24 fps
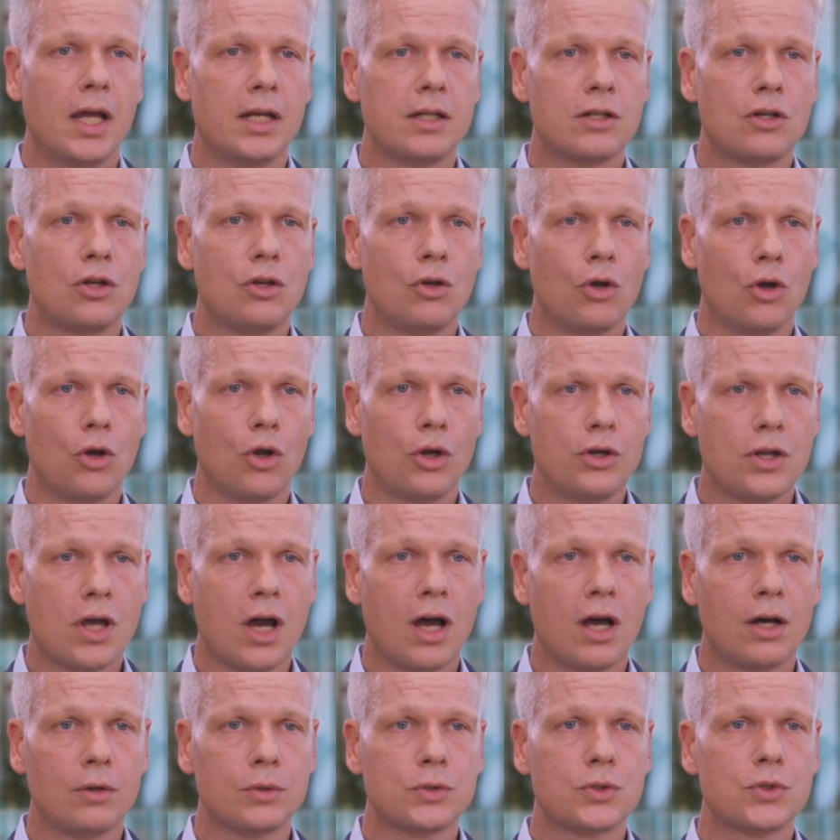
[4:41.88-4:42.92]
and learn
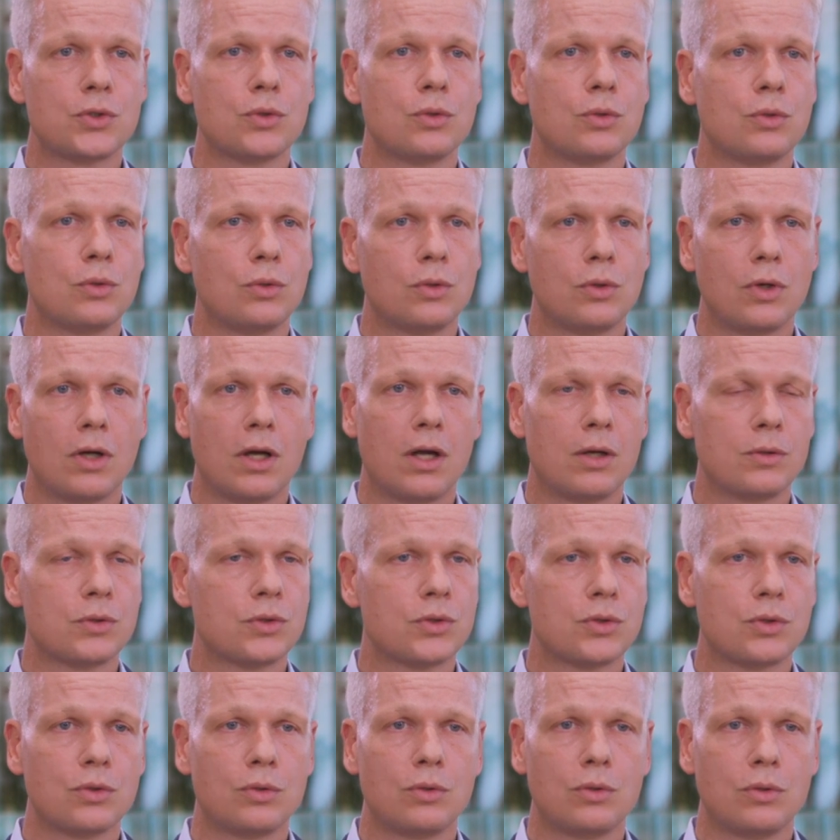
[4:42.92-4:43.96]
how to, how
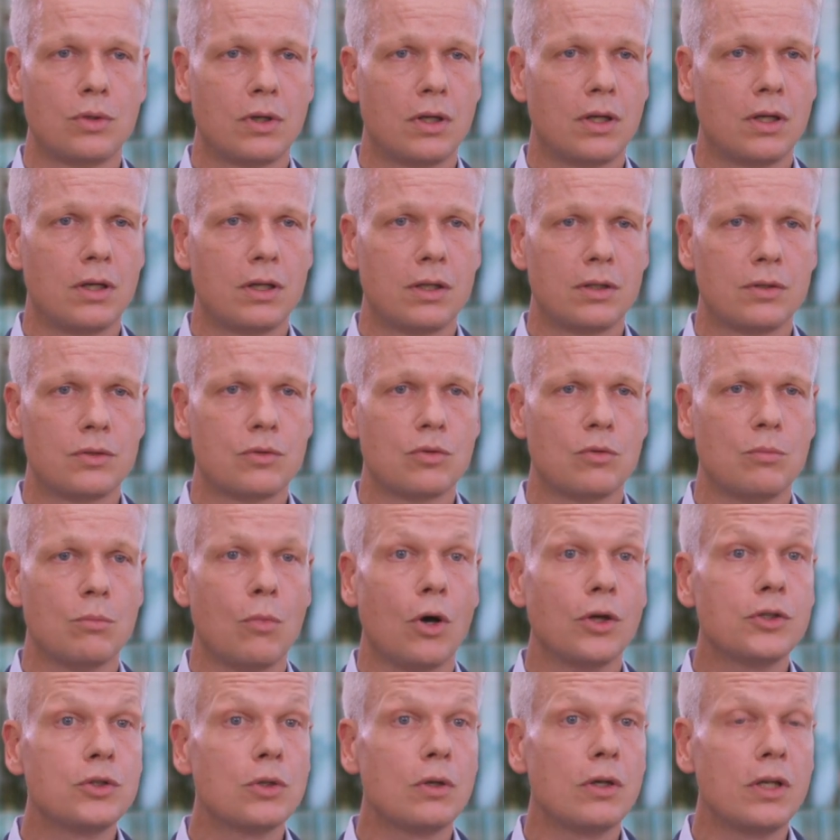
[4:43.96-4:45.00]
to, uh, to
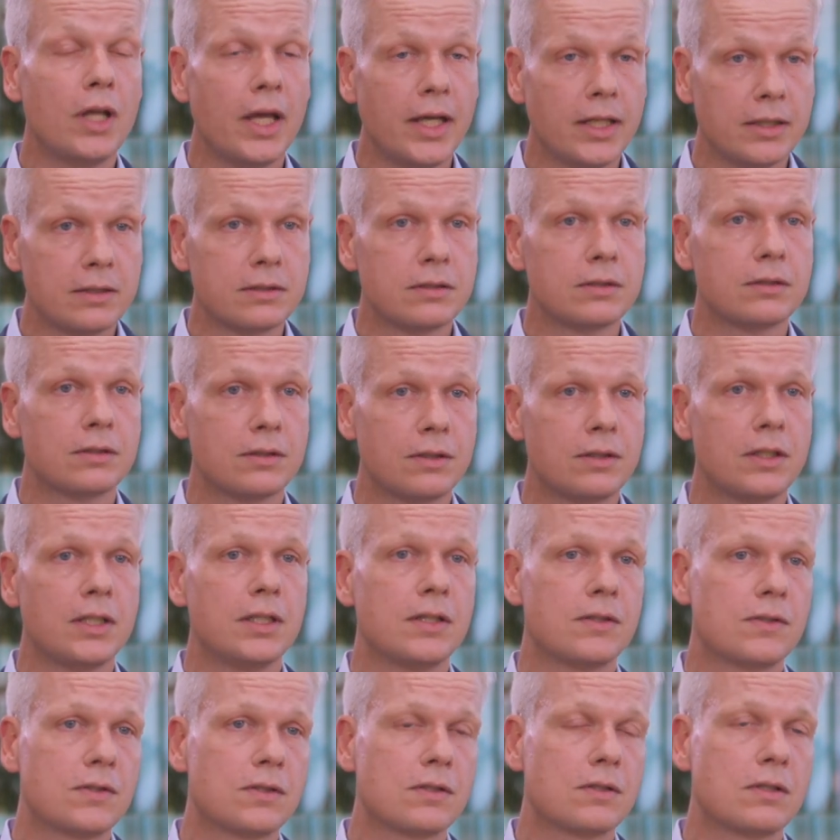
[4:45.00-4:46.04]
modulate
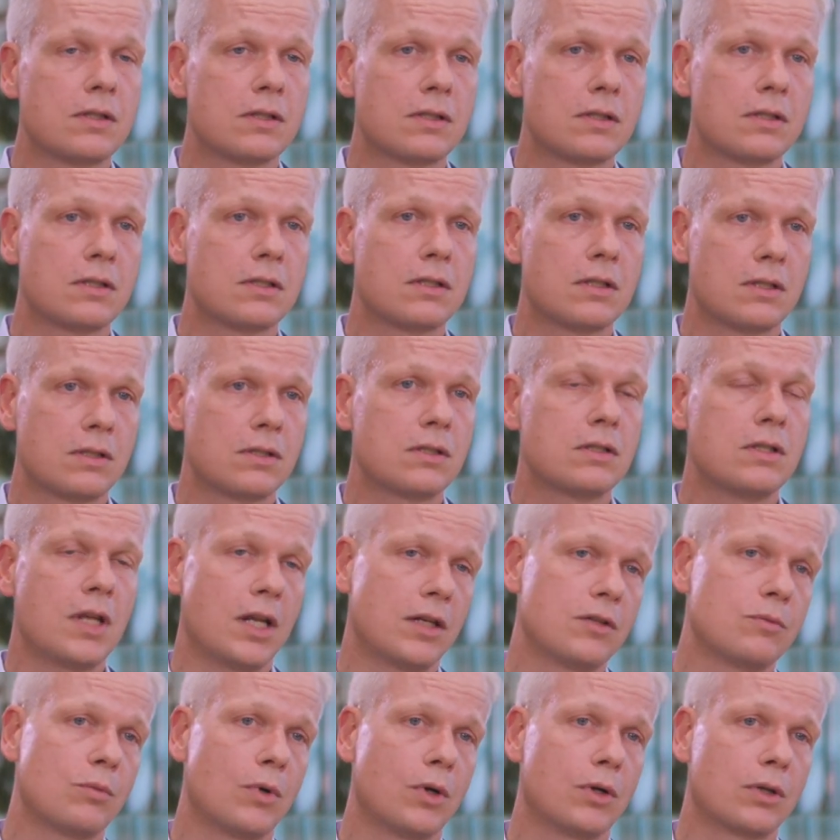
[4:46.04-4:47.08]
these, this, this
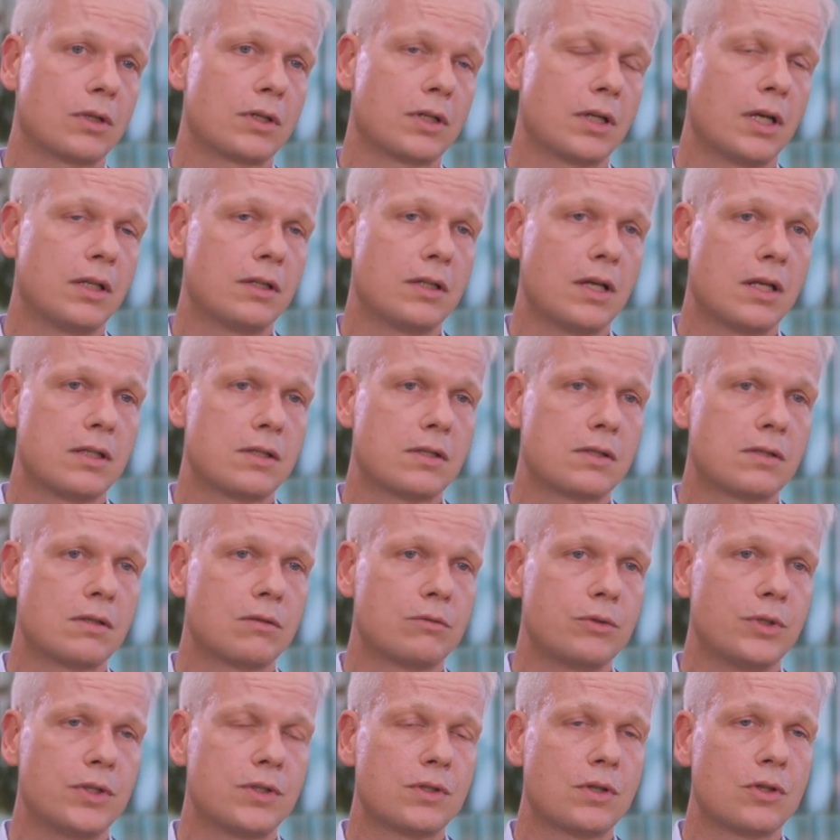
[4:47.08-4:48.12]
network. And that's
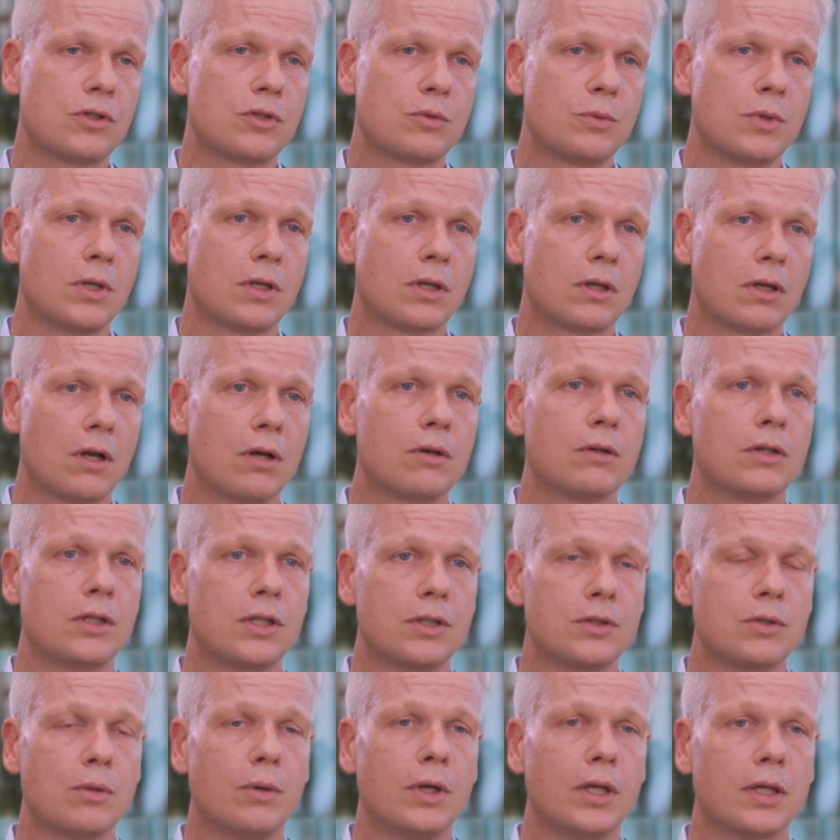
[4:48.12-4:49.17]
the research we are
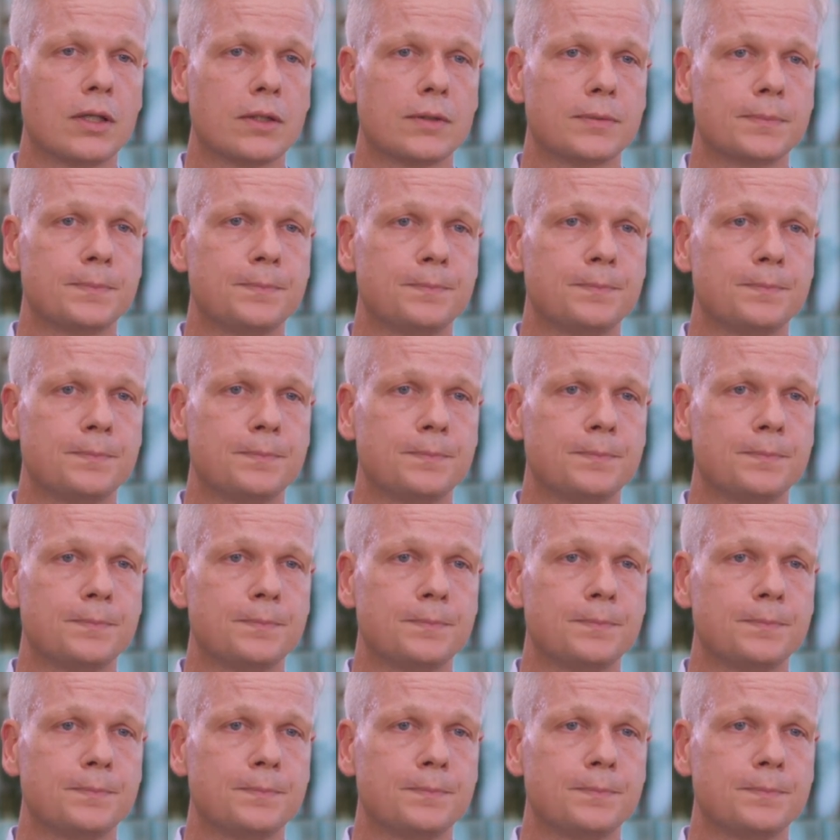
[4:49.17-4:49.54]
currently doing.